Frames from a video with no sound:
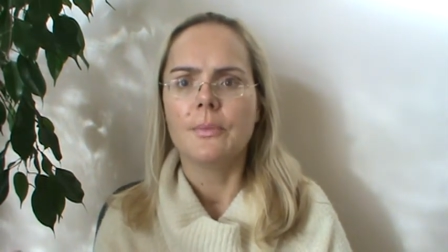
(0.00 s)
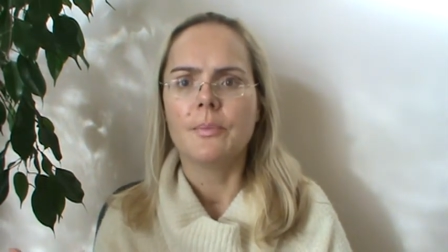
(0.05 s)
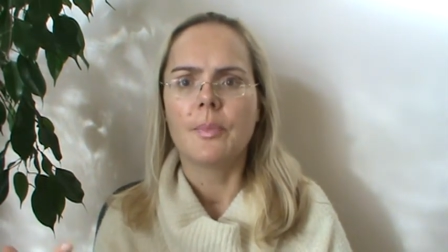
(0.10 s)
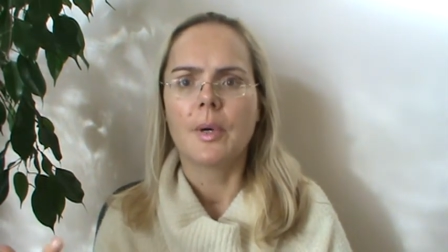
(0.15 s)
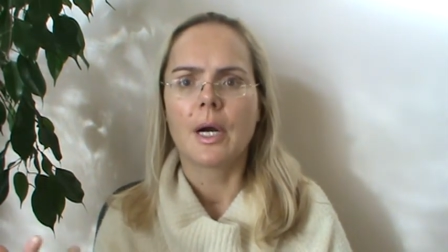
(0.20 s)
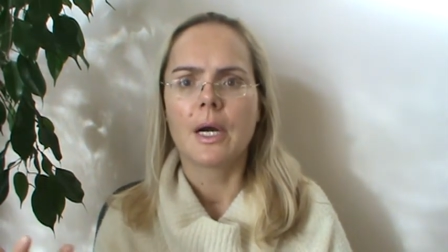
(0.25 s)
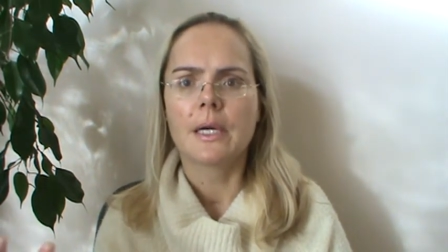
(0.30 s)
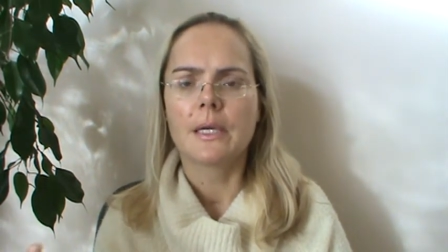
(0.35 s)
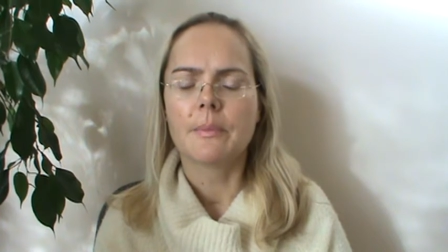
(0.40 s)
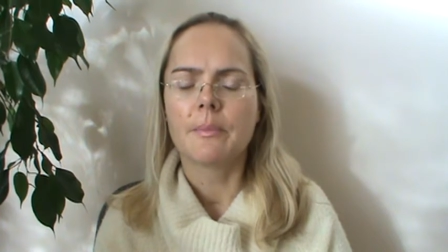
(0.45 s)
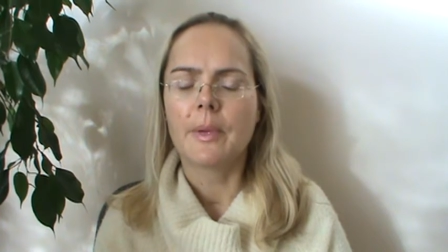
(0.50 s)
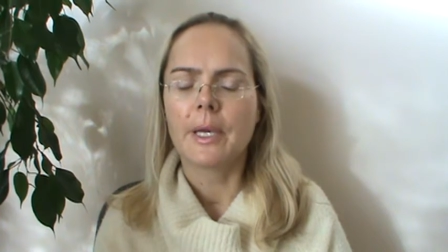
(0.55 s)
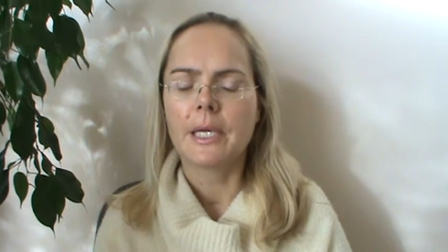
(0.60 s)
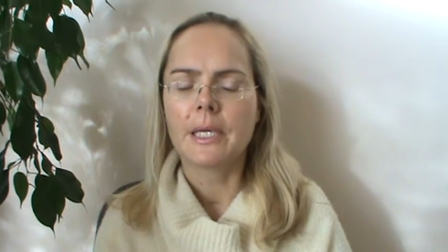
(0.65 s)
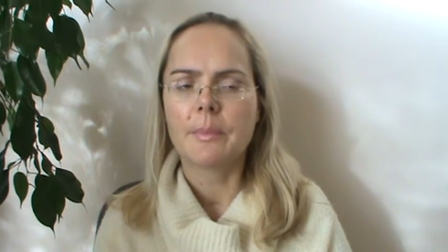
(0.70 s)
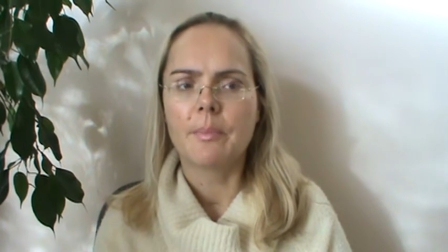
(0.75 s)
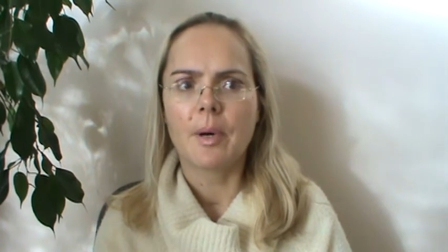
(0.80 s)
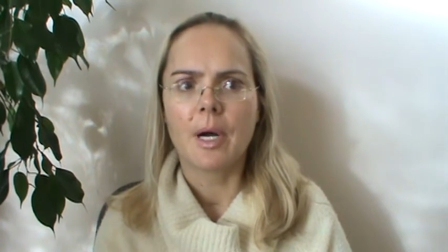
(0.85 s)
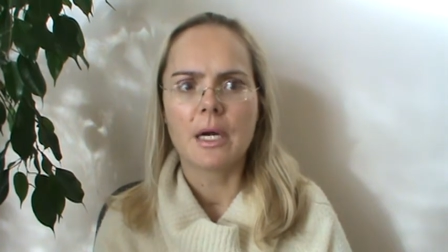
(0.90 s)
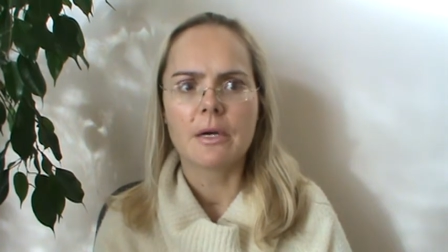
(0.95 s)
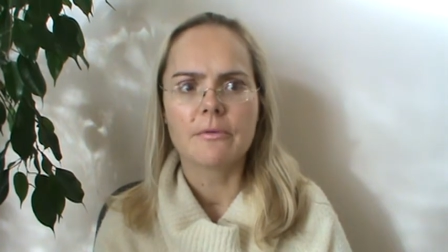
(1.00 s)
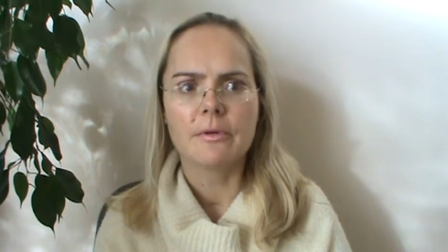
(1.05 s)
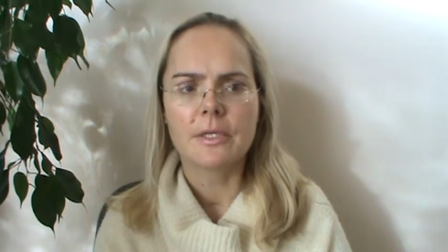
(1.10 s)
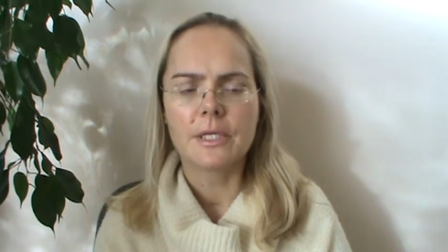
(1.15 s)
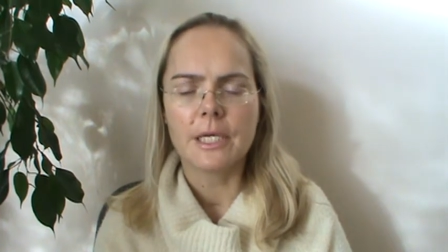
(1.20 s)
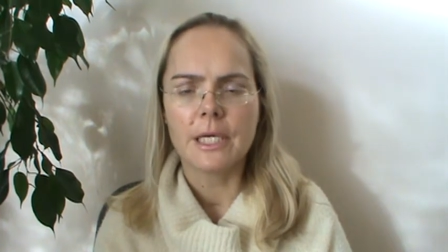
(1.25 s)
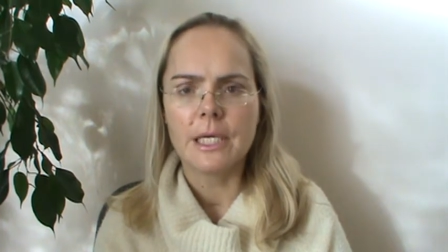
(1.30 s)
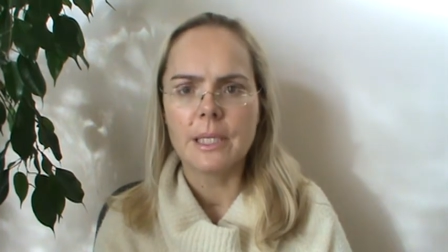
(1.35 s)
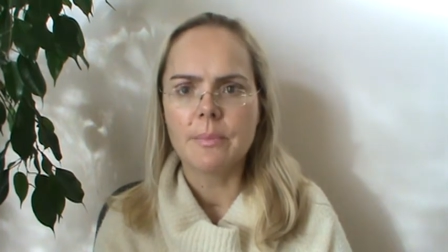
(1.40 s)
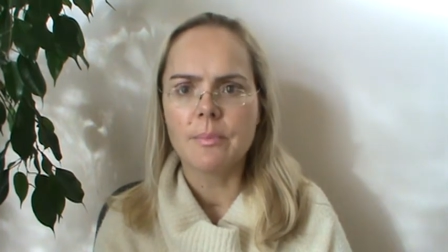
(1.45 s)
part of, make it part of
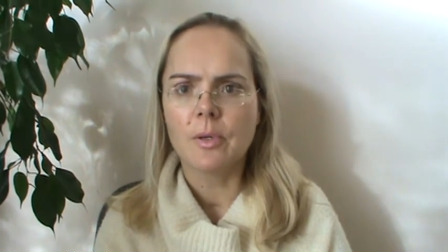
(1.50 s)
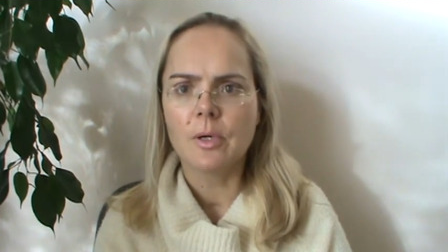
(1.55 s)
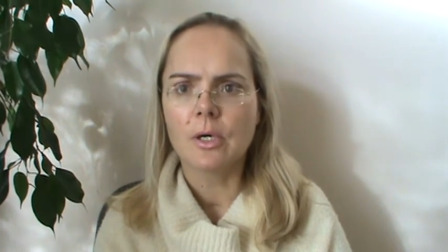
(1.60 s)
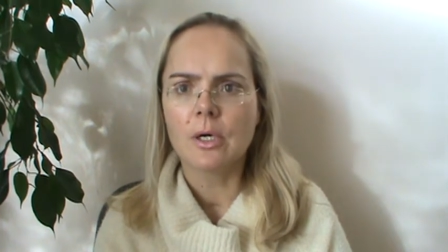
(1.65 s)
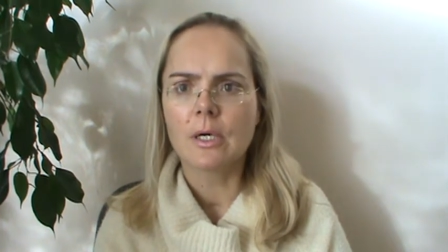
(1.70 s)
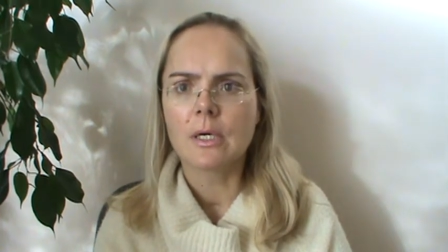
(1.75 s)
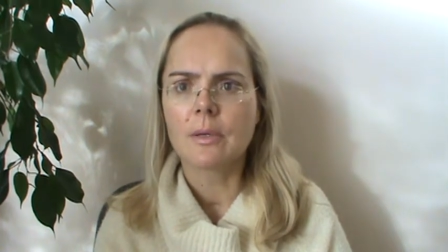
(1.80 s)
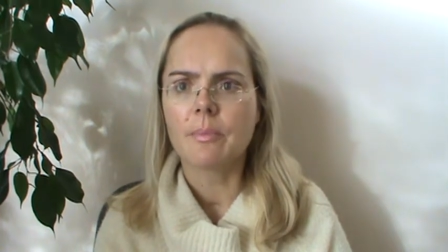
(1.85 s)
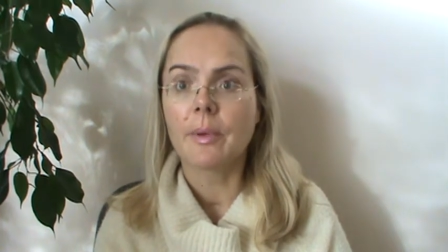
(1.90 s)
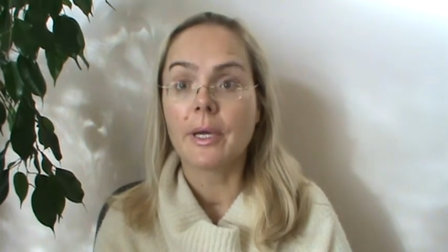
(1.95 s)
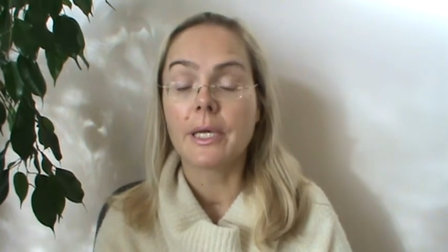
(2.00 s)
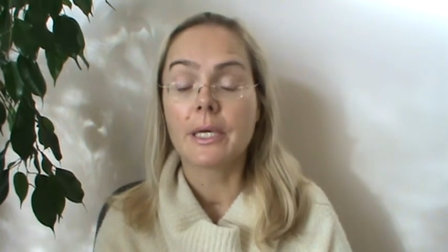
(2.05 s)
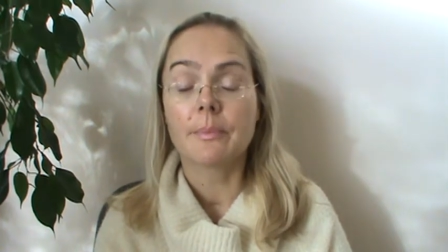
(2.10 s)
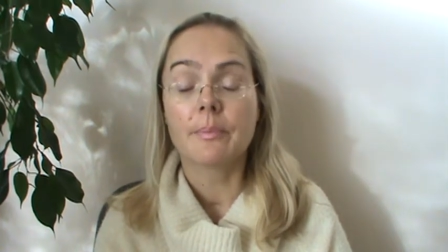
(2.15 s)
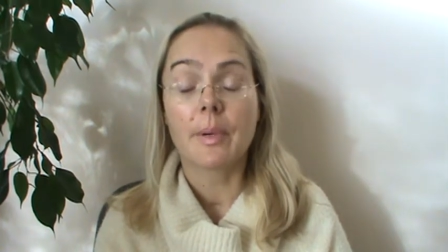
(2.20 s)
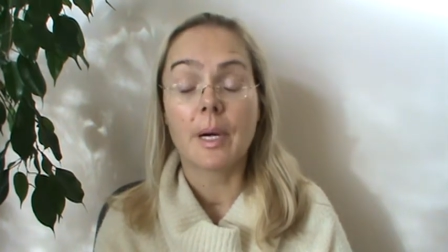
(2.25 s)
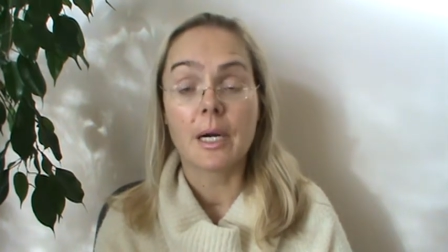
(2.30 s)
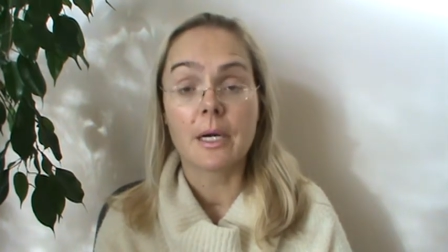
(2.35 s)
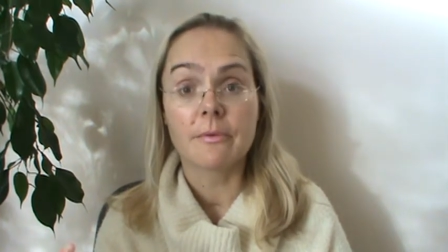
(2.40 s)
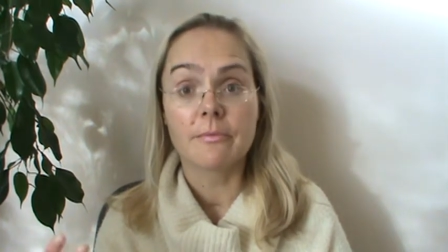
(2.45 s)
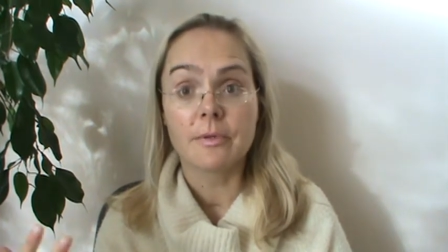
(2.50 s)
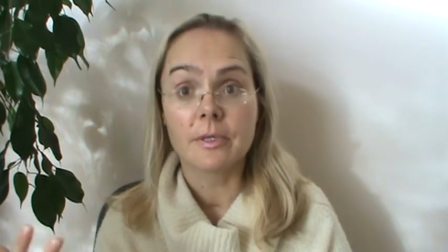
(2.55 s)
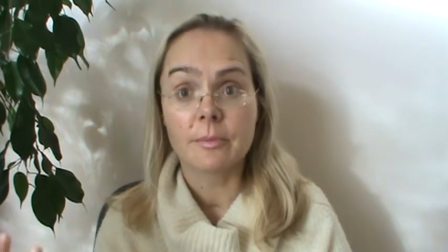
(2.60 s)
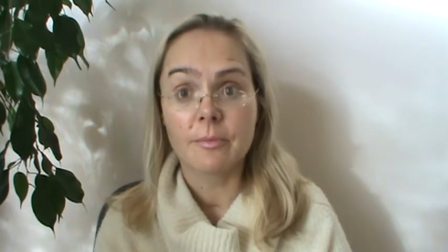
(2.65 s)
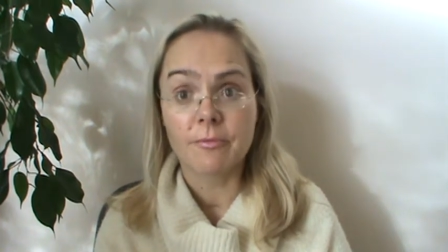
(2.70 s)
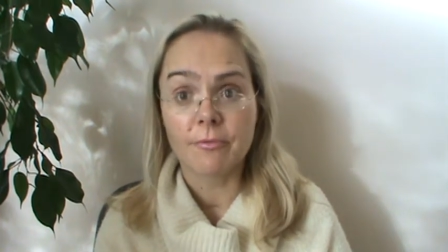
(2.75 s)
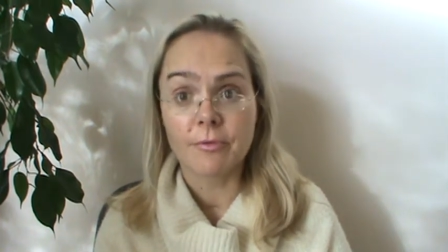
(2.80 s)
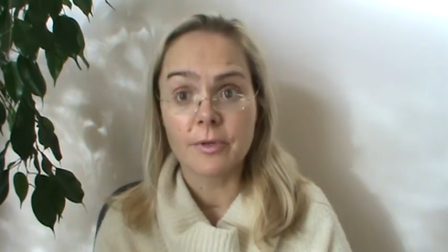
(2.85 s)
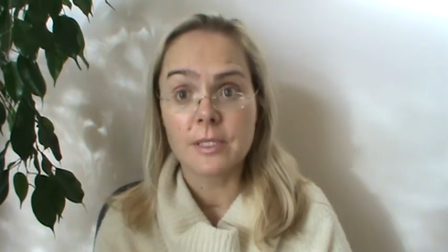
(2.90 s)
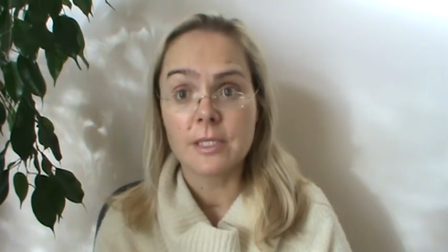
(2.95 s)
an ebook, make it part of
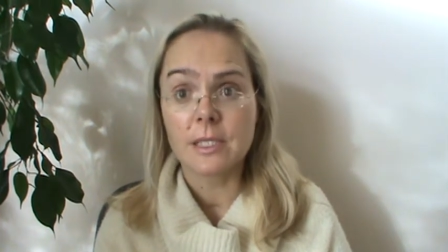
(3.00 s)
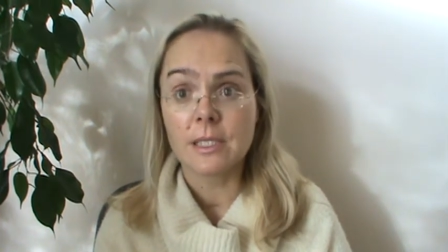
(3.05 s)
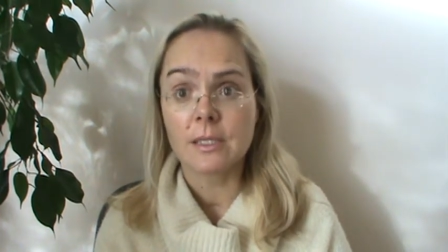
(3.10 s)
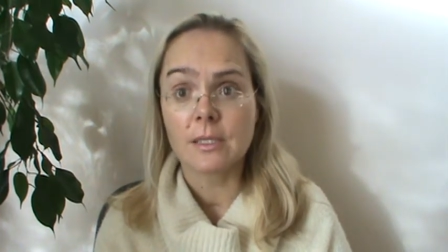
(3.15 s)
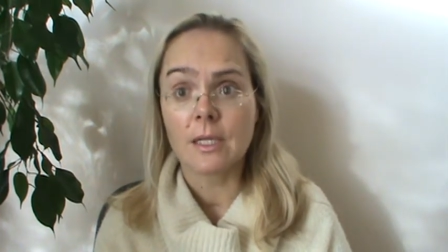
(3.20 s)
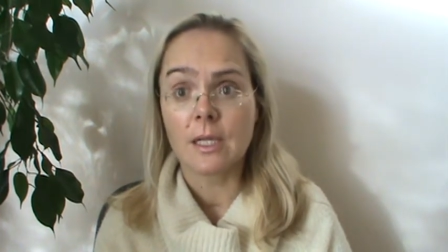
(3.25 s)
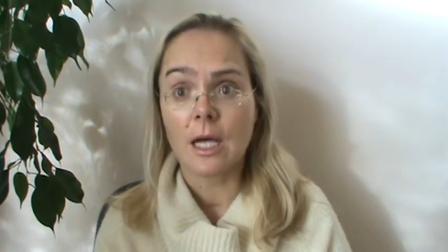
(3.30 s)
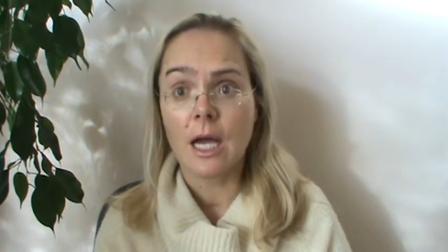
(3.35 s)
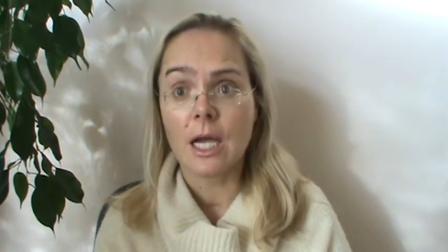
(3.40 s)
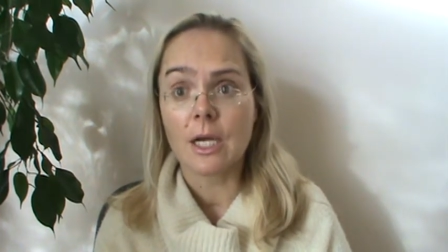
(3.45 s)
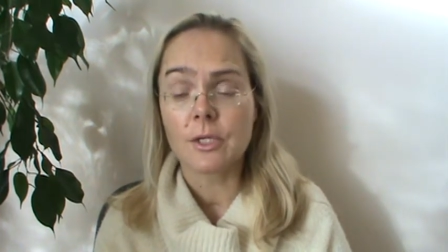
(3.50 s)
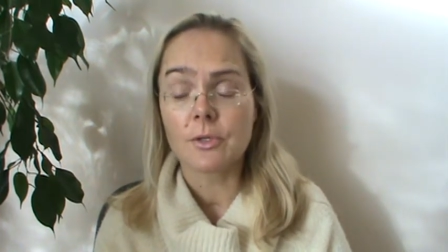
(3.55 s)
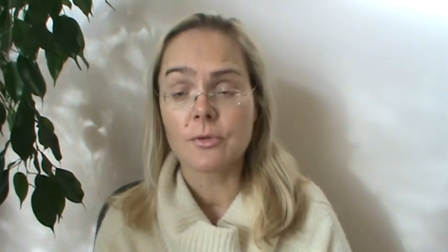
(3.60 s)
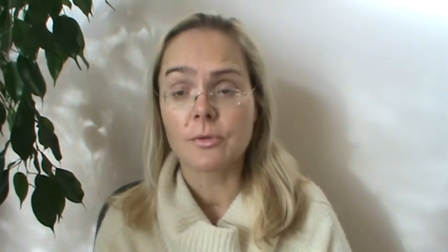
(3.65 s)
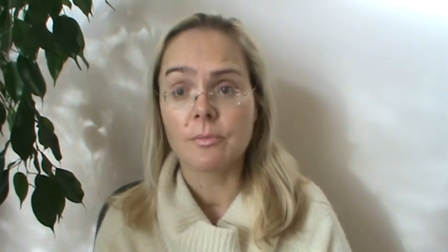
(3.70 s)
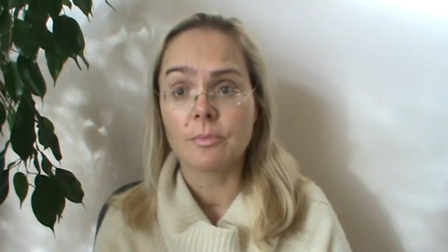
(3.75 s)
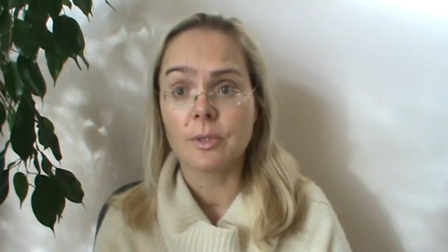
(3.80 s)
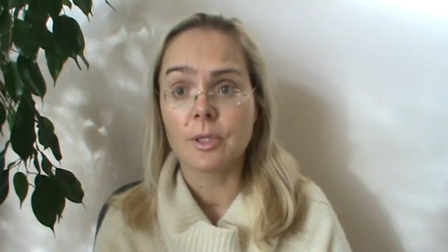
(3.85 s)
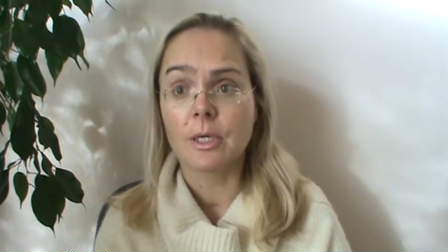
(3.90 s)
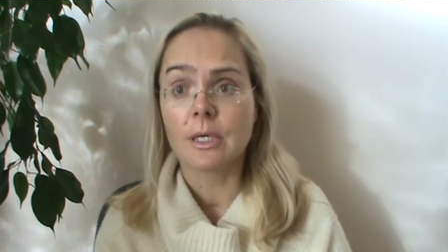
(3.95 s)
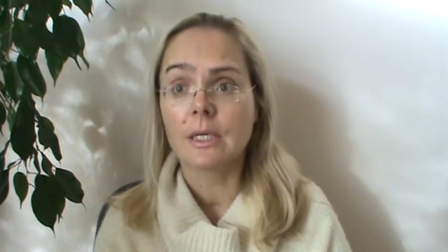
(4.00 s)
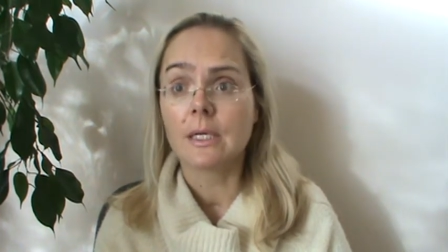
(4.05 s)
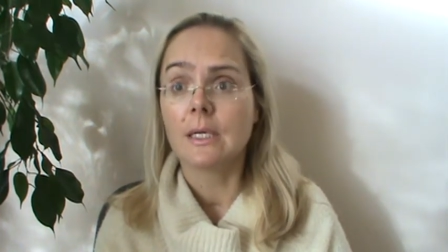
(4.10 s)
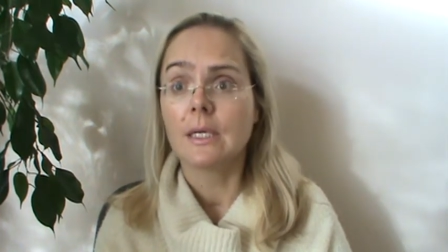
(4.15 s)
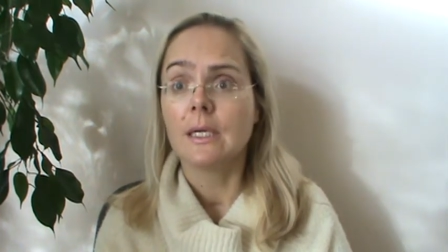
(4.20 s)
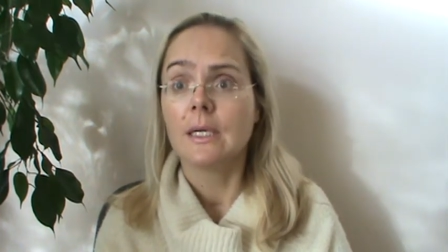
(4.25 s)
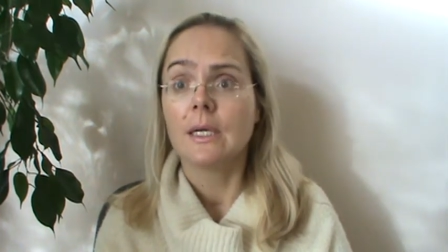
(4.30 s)
a physical actual book.